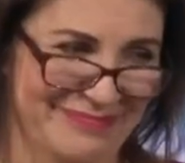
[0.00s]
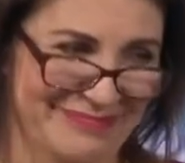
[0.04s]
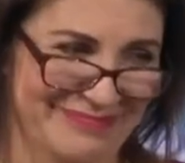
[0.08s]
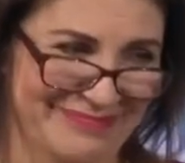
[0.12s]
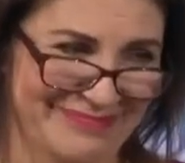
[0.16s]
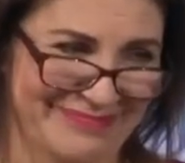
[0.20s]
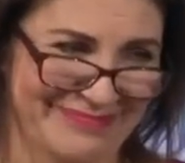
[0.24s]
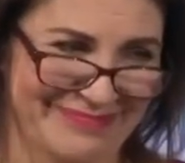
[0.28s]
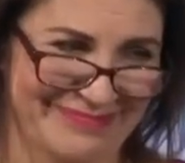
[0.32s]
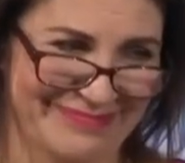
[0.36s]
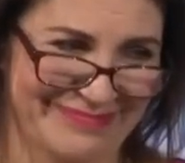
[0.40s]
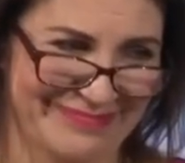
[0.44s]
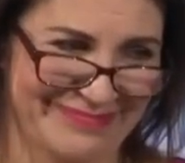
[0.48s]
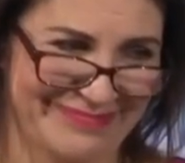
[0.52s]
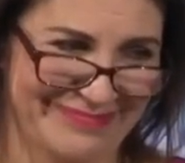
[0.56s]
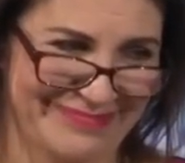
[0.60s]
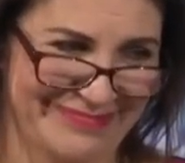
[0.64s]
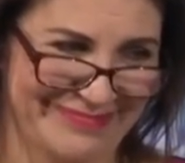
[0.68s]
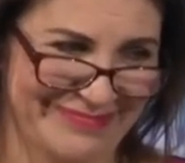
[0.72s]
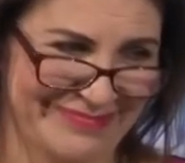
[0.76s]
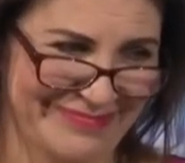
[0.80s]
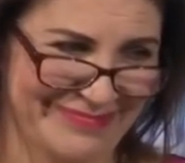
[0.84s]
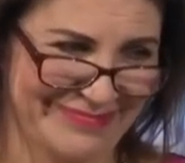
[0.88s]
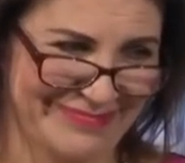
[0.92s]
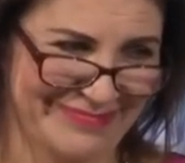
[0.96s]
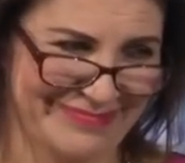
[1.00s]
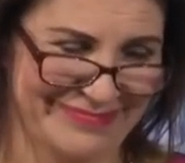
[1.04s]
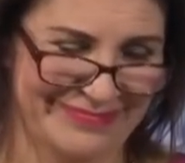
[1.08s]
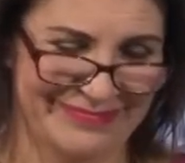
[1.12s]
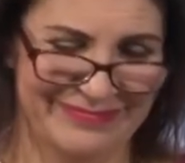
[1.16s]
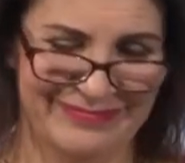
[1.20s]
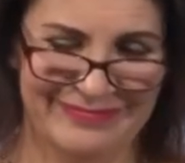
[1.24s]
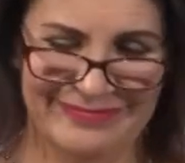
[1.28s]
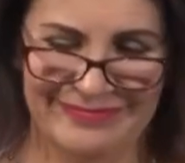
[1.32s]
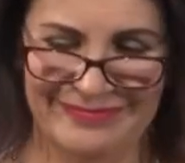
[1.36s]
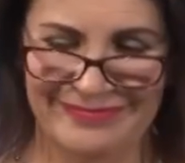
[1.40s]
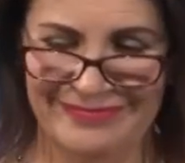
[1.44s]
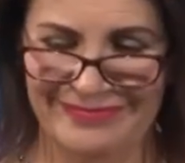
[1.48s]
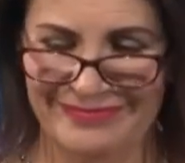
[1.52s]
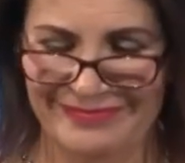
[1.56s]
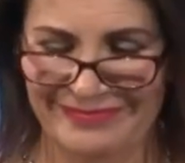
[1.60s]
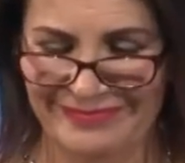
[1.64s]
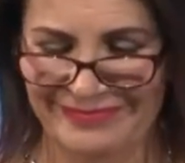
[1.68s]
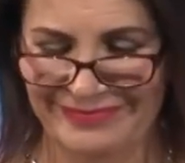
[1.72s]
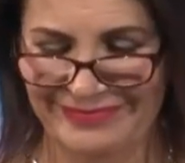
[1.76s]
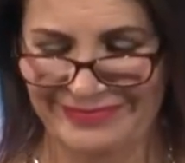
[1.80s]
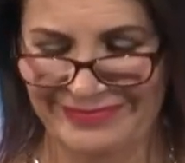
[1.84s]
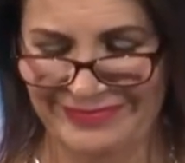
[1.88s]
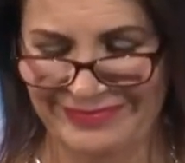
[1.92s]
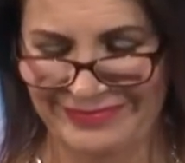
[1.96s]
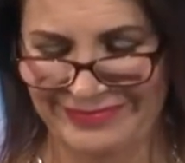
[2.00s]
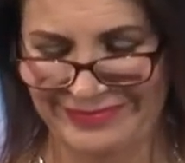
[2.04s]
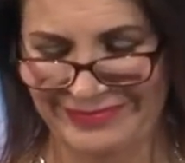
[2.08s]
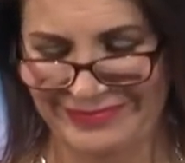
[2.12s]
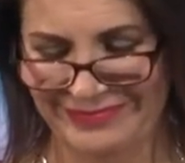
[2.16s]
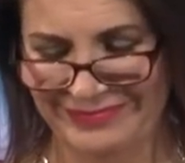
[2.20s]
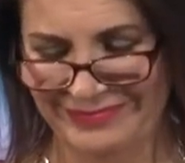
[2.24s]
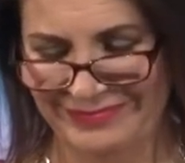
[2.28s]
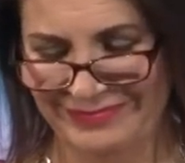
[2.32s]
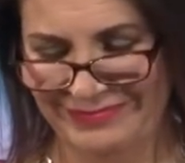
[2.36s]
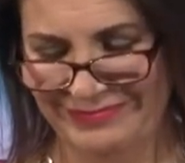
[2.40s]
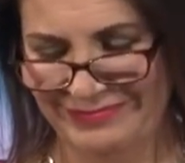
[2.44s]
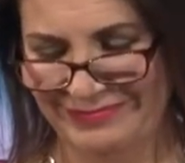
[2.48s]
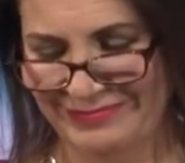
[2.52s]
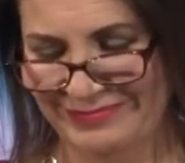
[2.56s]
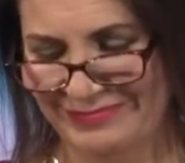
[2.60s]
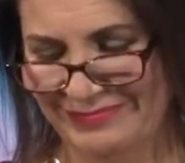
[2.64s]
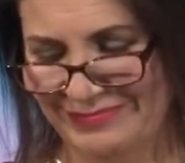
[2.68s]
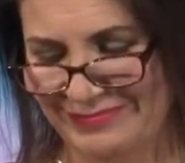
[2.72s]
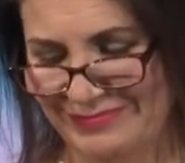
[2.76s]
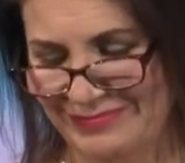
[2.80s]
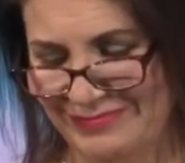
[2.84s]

The person shown says nothing.